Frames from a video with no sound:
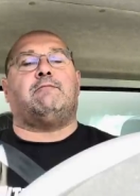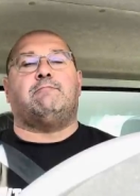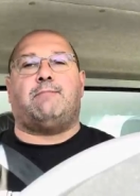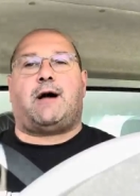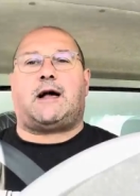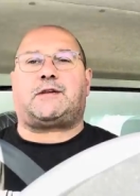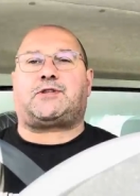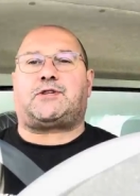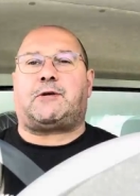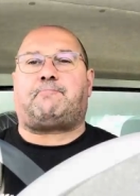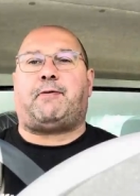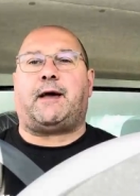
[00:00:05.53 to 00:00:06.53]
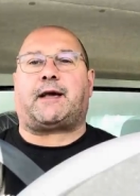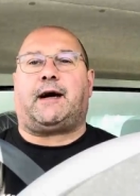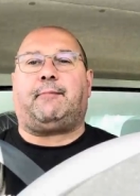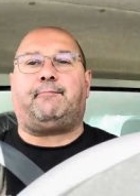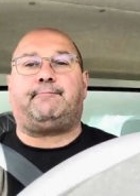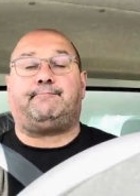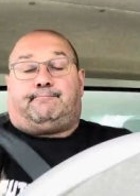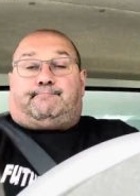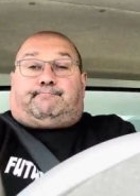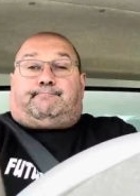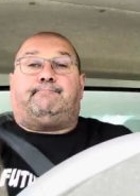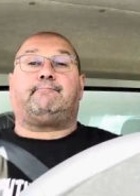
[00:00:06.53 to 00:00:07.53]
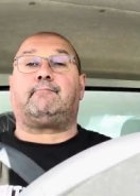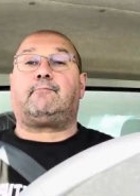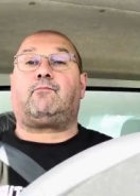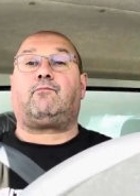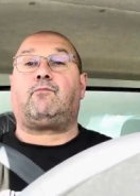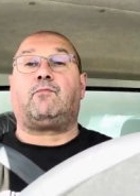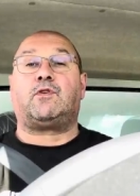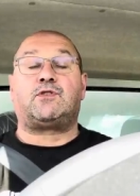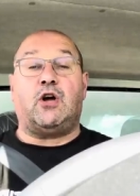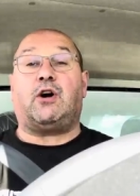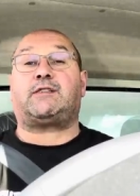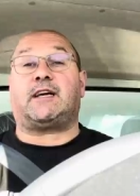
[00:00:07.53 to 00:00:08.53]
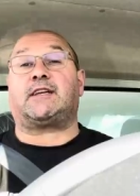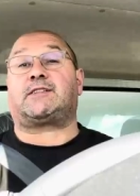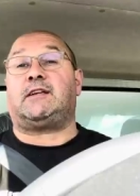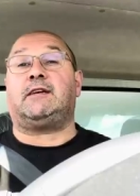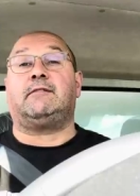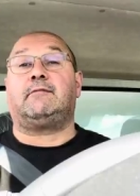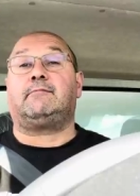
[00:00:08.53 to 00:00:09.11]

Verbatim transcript: Master pickup. It's nice actually.